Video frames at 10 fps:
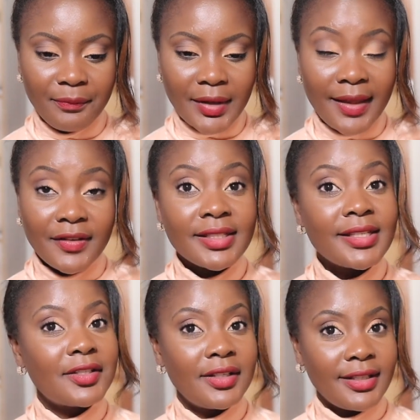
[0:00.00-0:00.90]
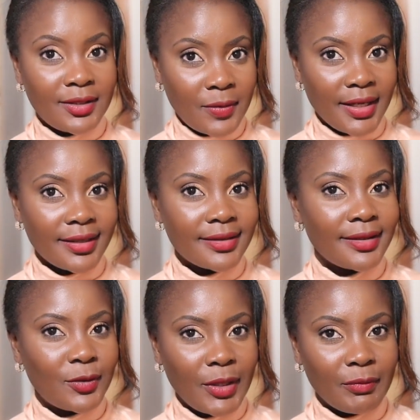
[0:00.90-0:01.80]
and this is actually tweed it's
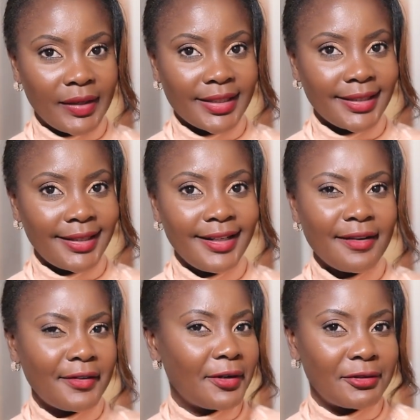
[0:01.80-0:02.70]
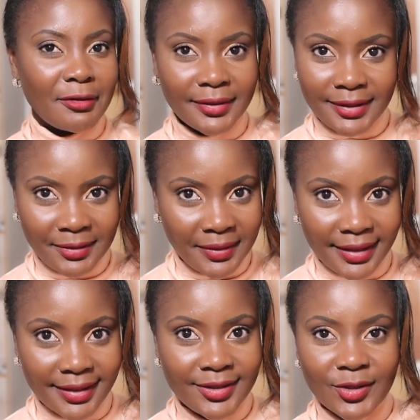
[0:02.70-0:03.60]
a tweed blazer you never go wrong with
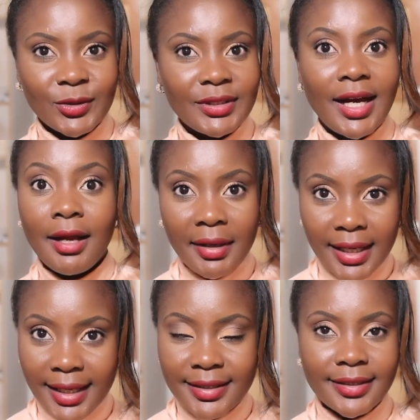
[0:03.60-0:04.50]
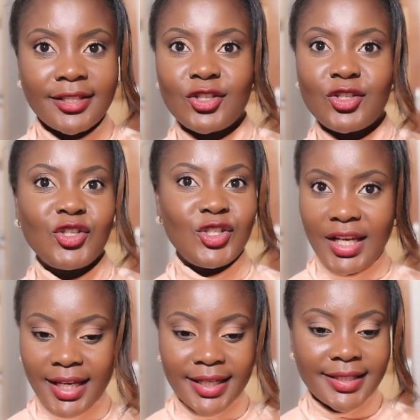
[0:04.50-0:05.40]
tweed it's so timeless it's
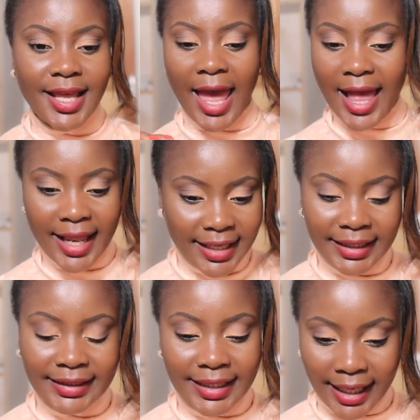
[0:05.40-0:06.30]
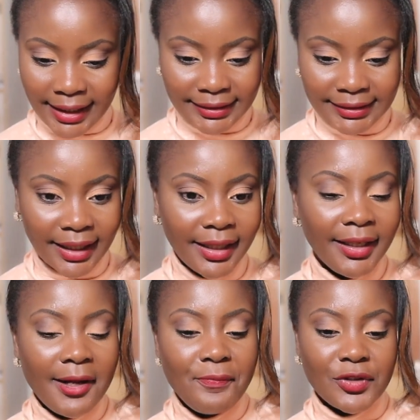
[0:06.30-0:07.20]
chic it's elegant
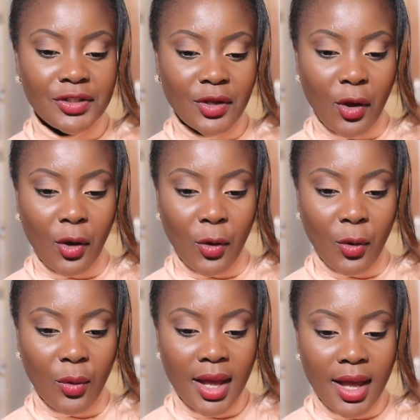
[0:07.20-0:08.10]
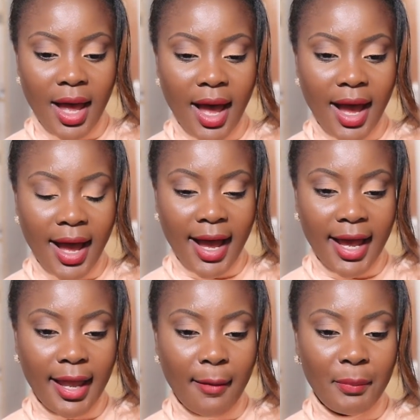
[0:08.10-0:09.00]
so
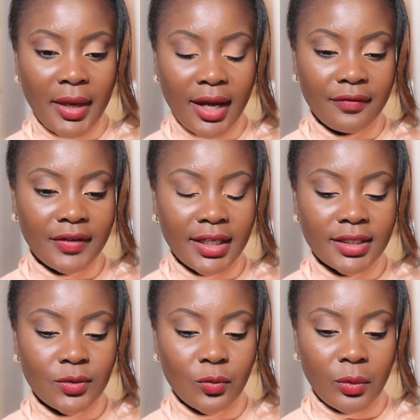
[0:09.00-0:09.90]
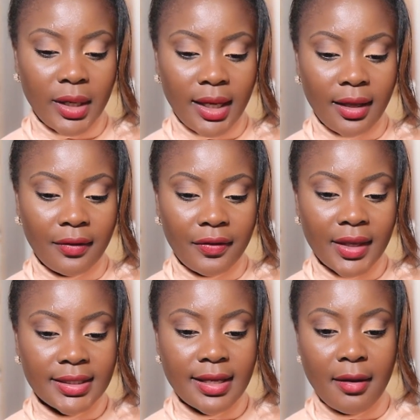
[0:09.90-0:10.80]
I paired this
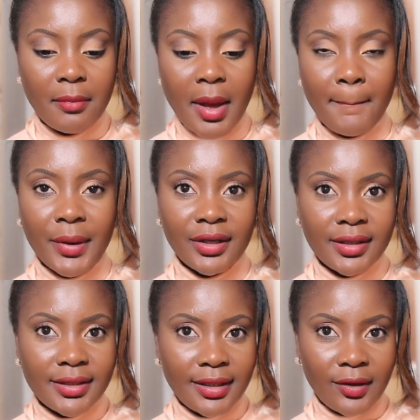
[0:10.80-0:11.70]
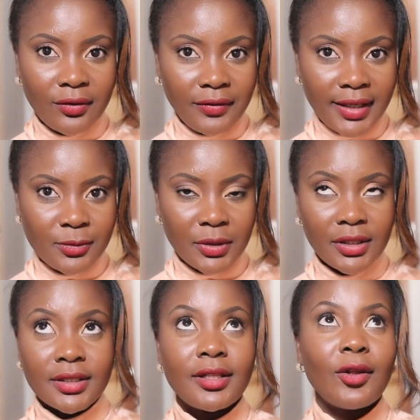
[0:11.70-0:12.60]
with some burgundy loafers
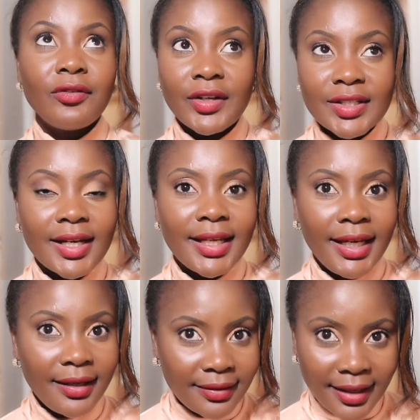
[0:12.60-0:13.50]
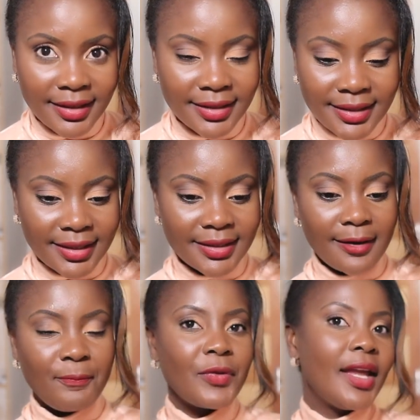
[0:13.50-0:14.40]
because loafers are an eat thing this
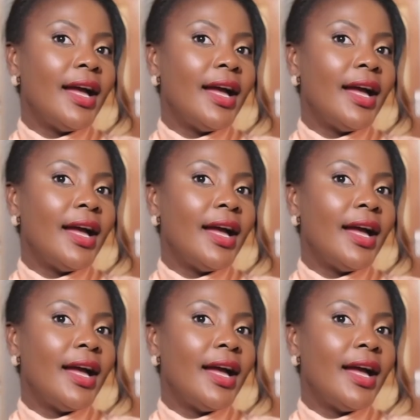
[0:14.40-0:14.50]
season.